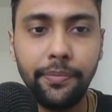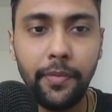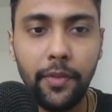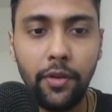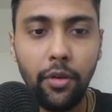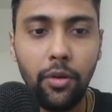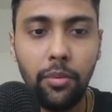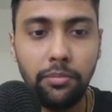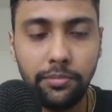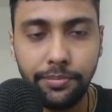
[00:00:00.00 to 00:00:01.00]

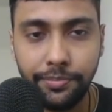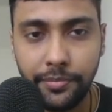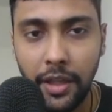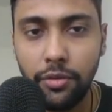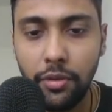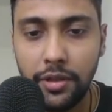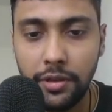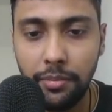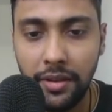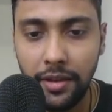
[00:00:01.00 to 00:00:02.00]
So this was
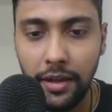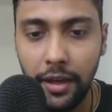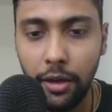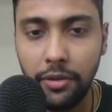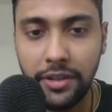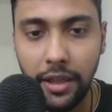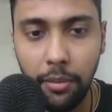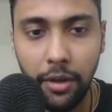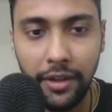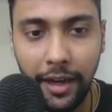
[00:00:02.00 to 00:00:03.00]
basically question
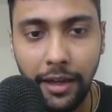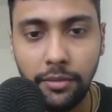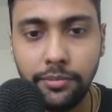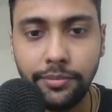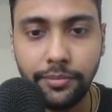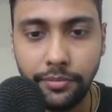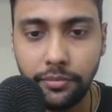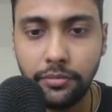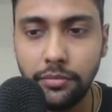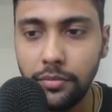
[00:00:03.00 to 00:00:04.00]
number 10.
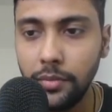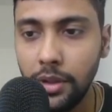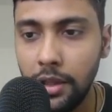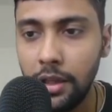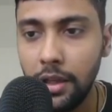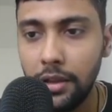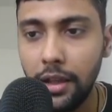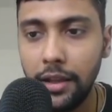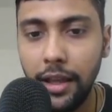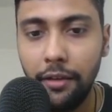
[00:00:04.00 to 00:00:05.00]

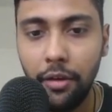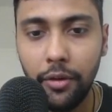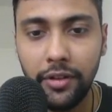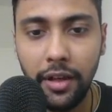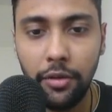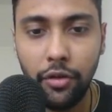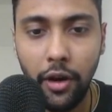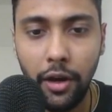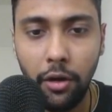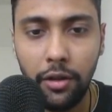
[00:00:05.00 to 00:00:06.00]
Then they have a question,
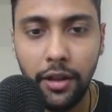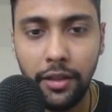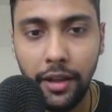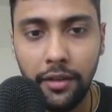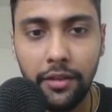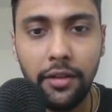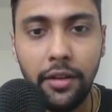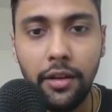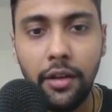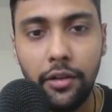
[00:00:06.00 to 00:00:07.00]
join all the things,
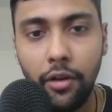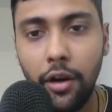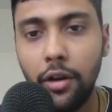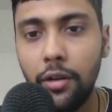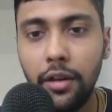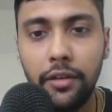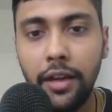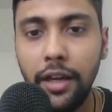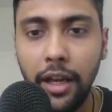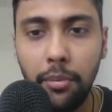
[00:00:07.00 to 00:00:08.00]
join all the
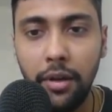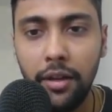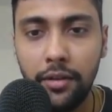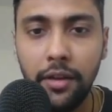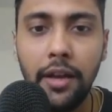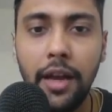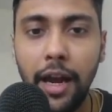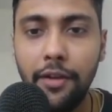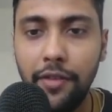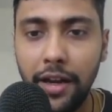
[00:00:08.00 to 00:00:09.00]
three tables,
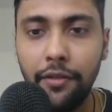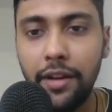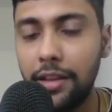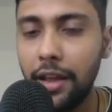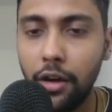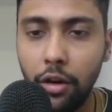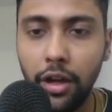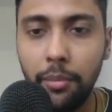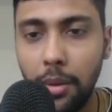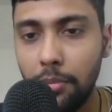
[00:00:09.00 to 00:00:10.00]
and whenever they are not
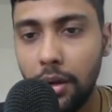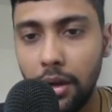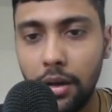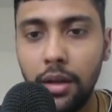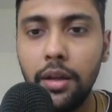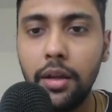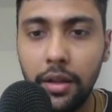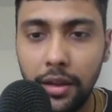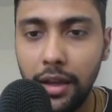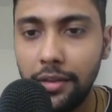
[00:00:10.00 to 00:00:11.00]
a member,
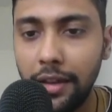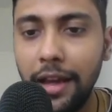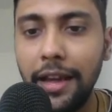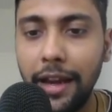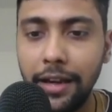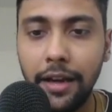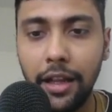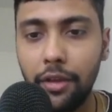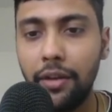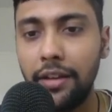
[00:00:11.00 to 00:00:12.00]
then say n,
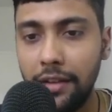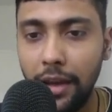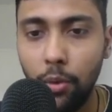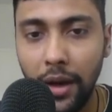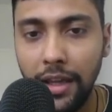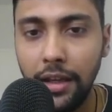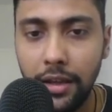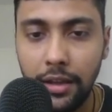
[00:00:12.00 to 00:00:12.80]
otherwise say y.